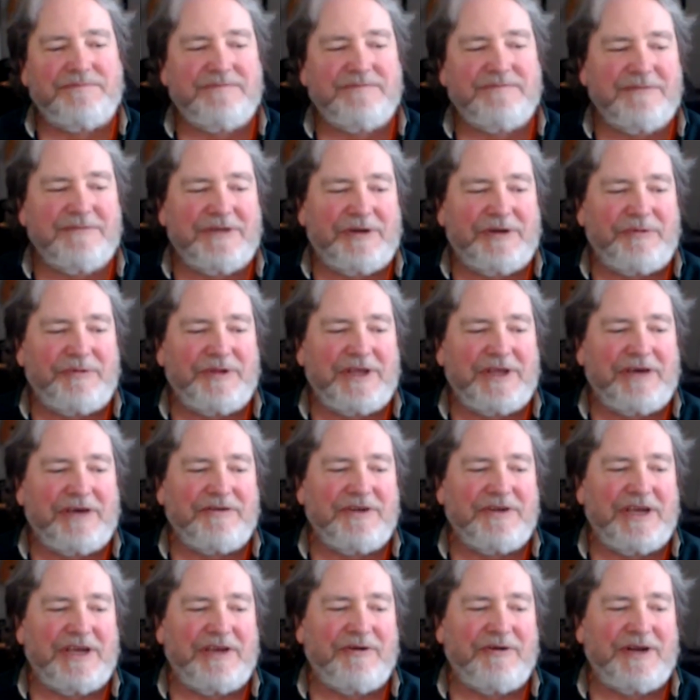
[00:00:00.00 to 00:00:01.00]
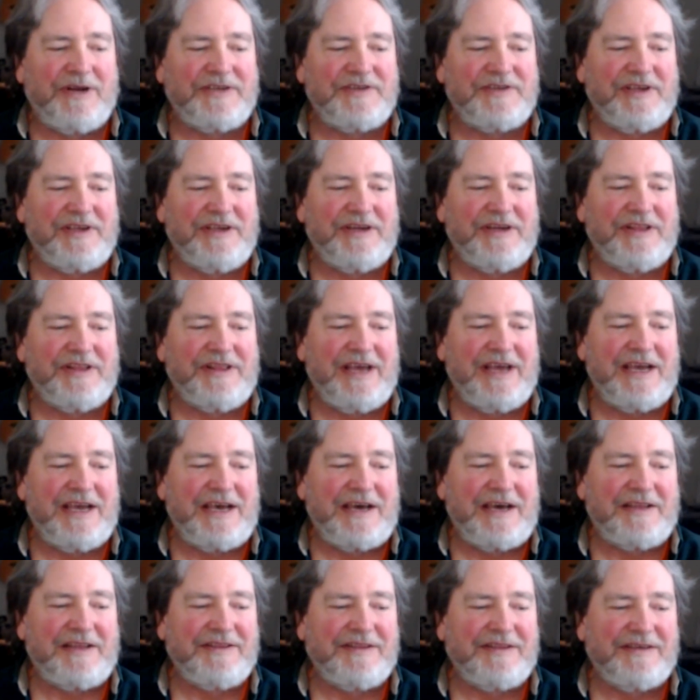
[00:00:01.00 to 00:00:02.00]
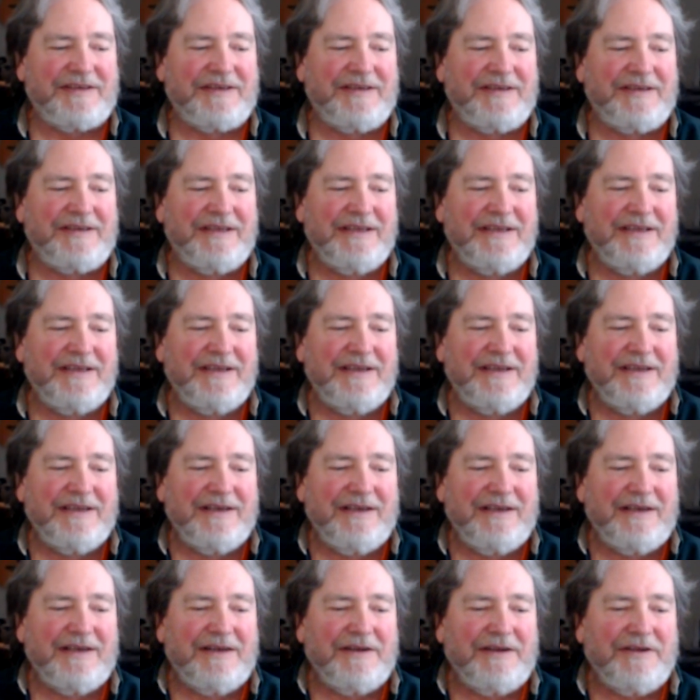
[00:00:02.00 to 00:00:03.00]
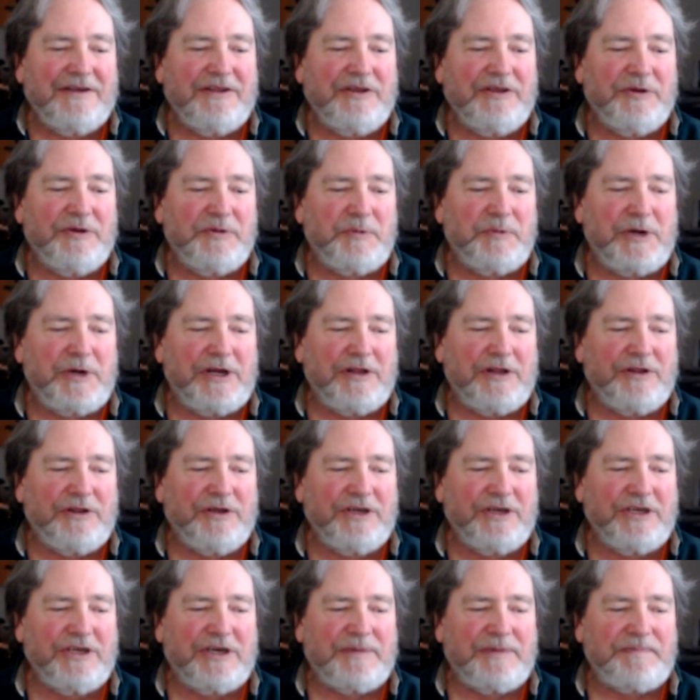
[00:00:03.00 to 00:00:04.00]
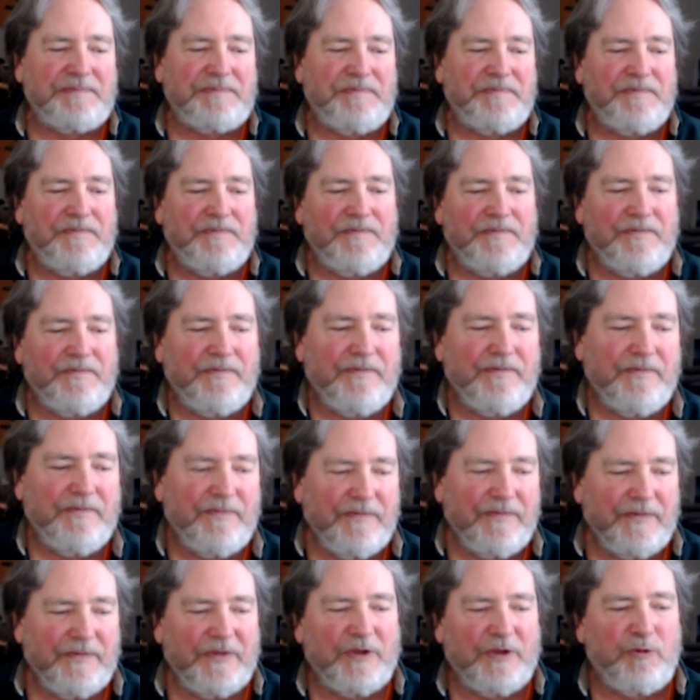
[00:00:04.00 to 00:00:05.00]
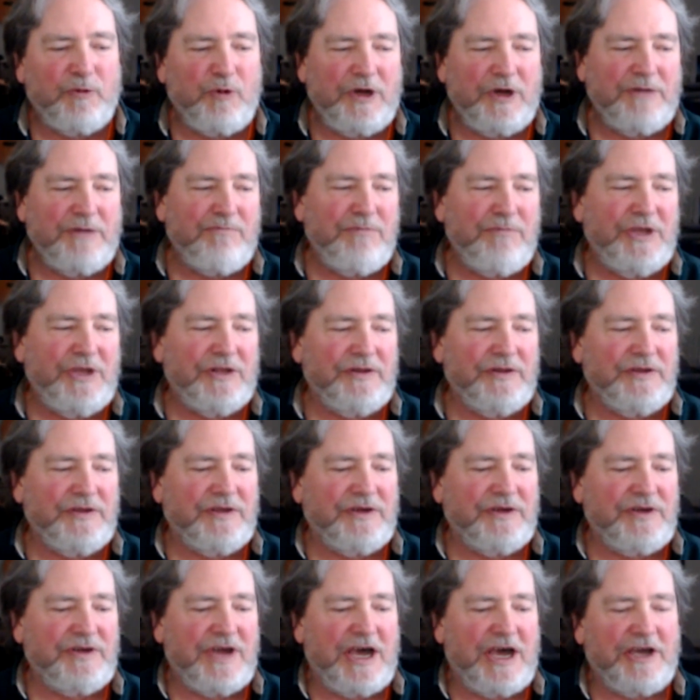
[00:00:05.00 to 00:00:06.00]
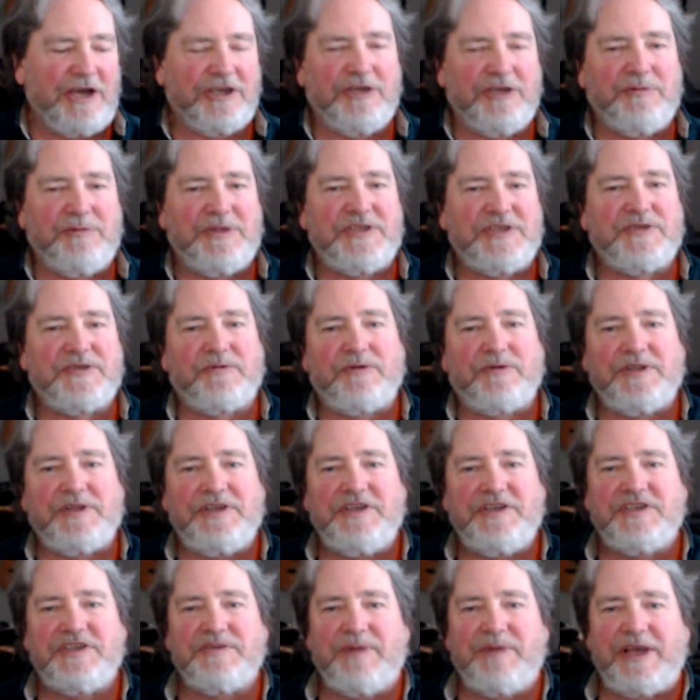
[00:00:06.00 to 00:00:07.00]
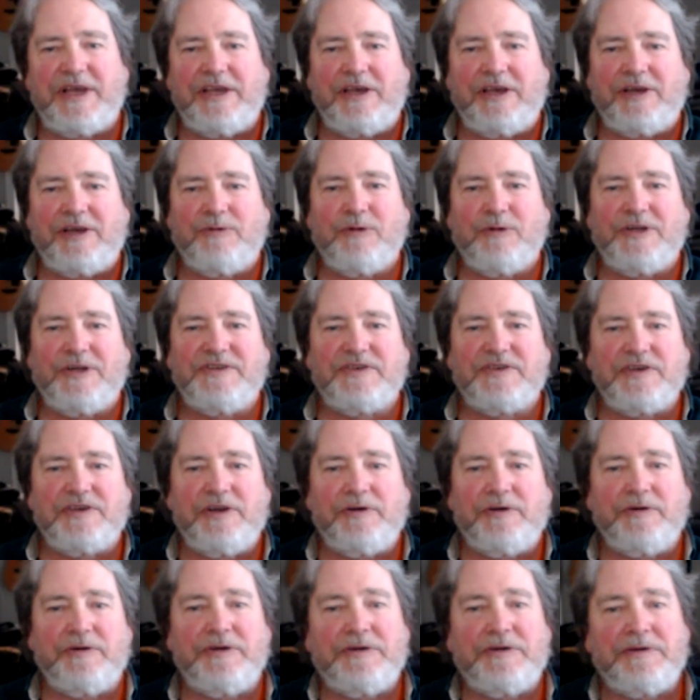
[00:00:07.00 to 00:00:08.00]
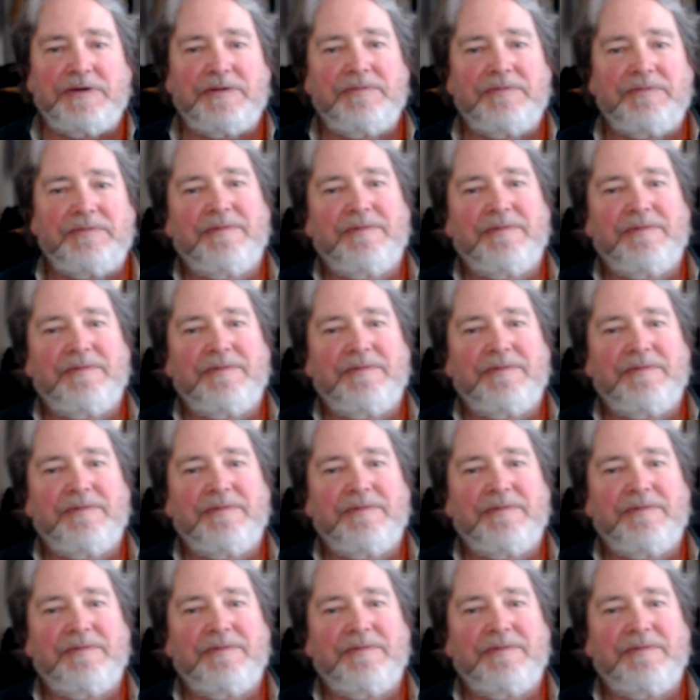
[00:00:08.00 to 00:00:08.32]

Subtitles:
without digressing into that, you would want to look up the 1 million documents released by Edward Snowden.